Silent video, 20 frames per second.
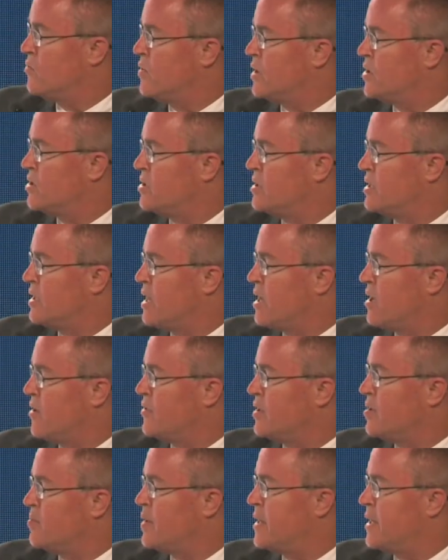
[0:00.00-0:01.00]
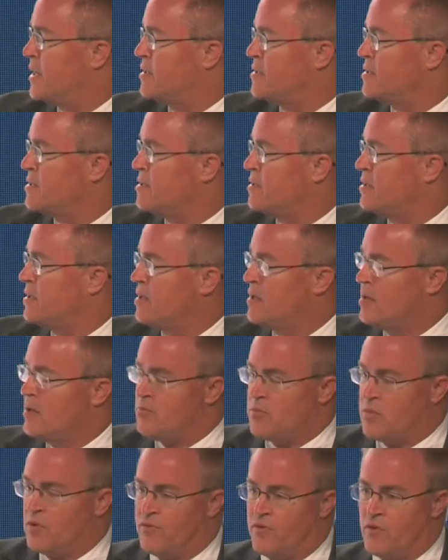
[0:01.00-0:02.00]
which the healthy pigs
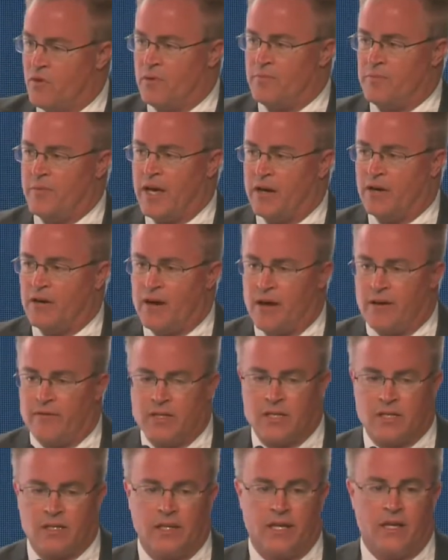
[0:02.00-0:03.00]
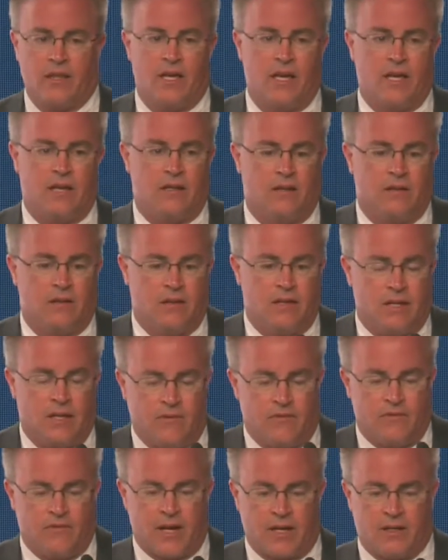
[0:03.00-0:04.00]
perform better obviously than the
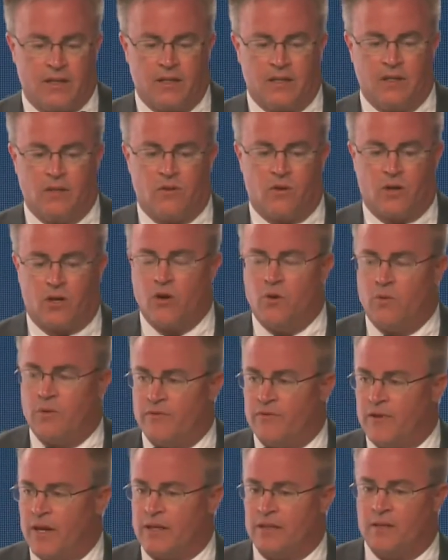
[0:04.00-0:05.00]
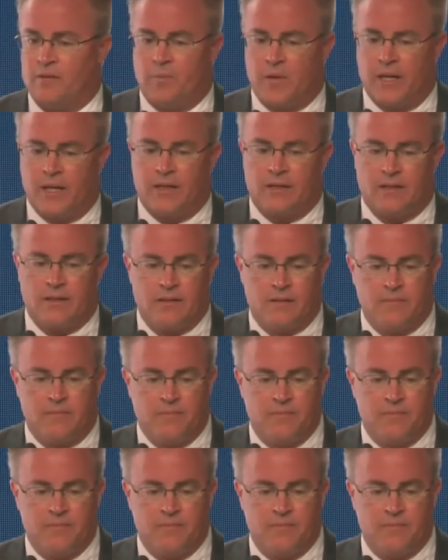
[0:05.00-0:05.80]
infected or co-infected pigs.